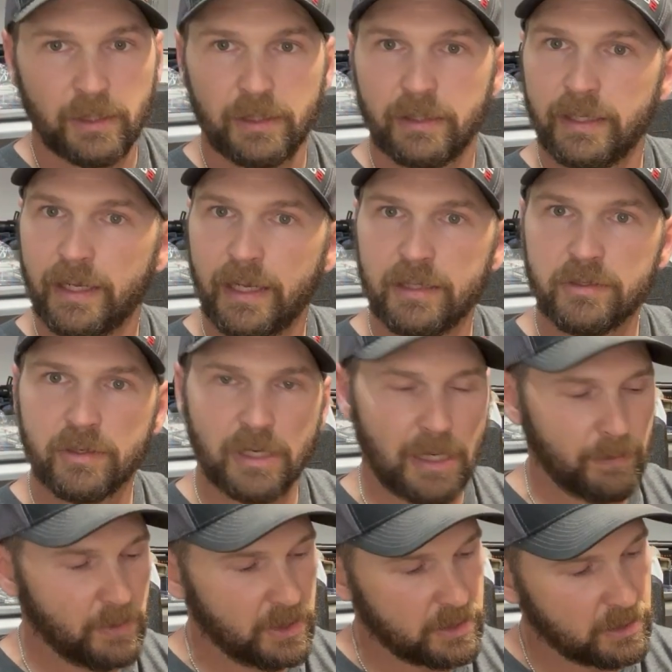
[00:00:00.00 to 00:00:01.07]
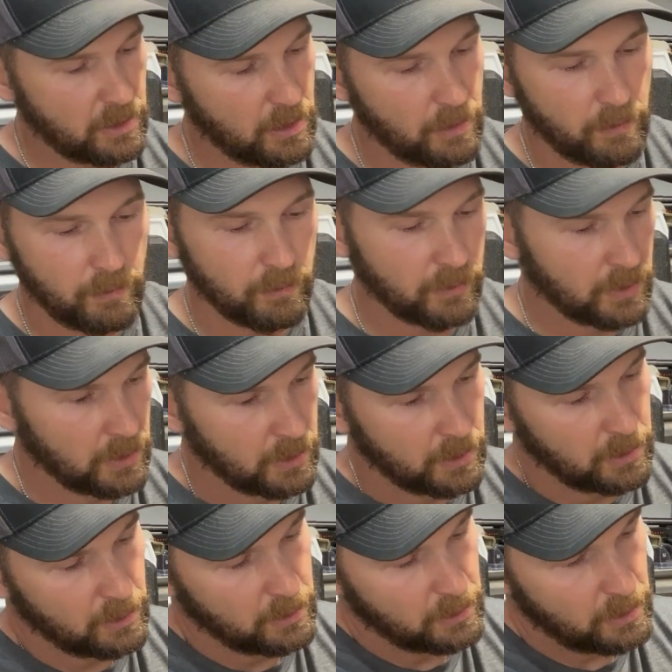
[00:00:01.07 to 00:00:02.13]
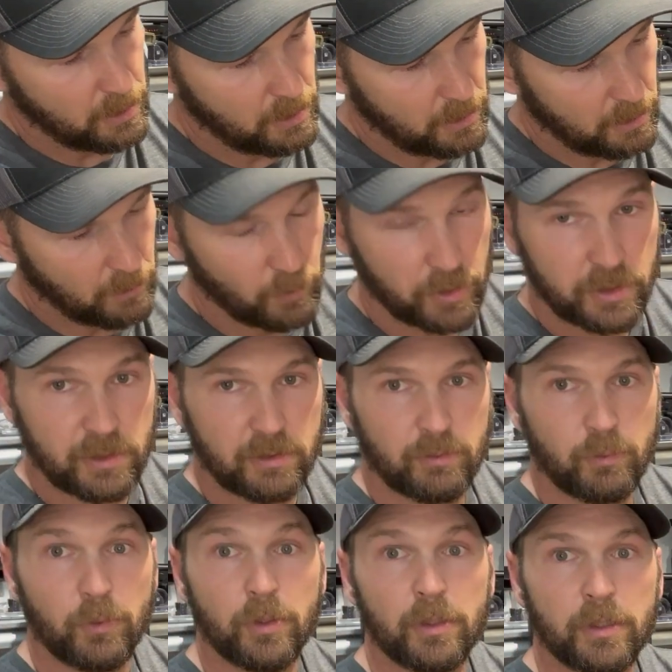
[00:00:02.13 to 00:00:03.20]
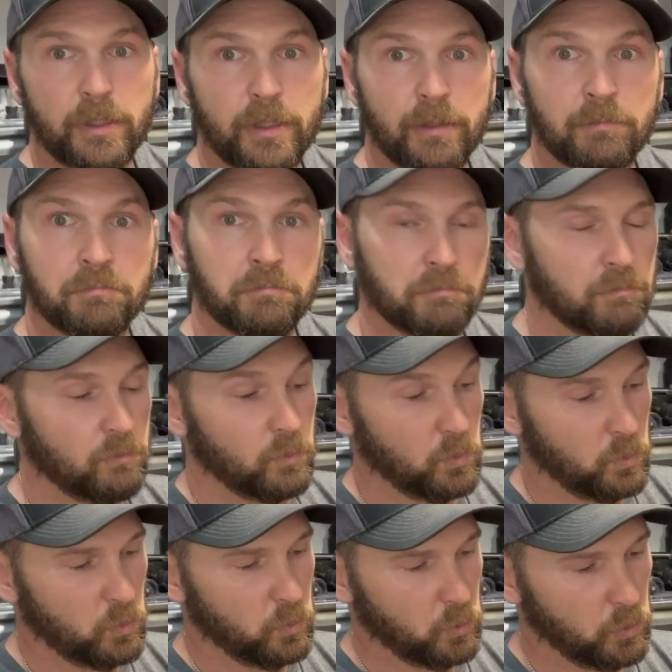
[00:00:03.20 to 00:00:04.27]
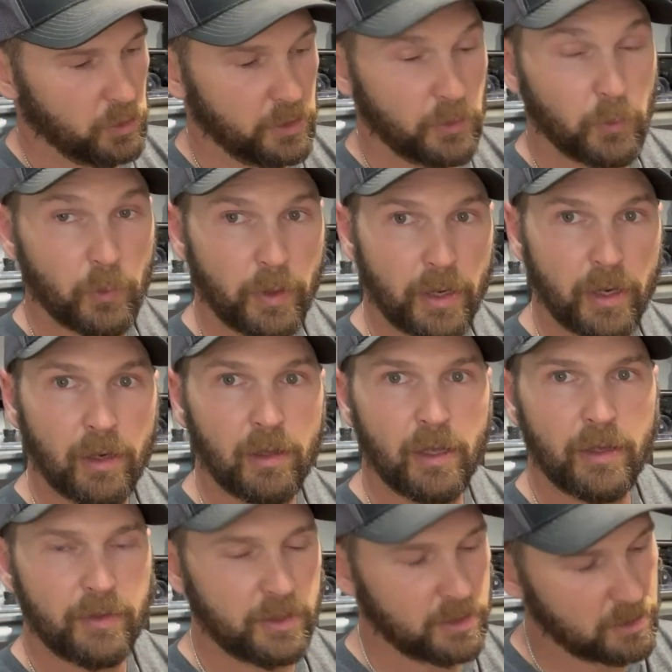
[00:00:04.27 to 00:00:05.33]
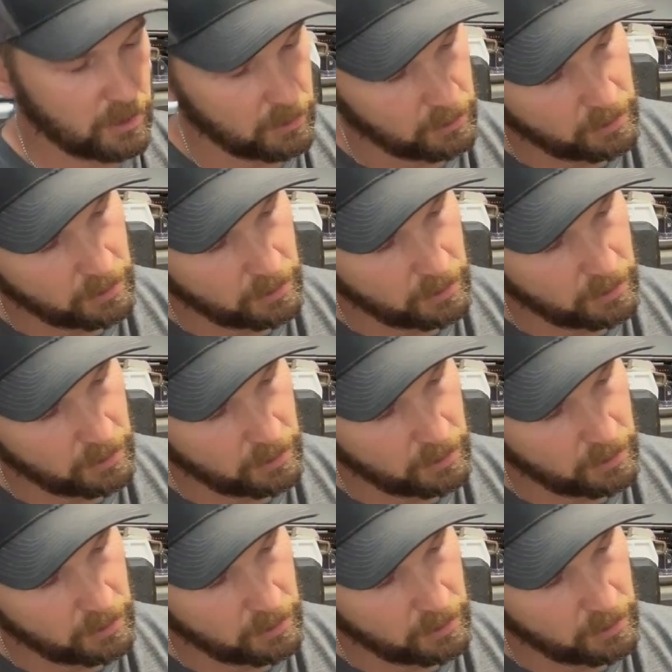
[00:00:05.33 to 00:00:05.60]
The heads are not messed up, which is really rare. A lot of these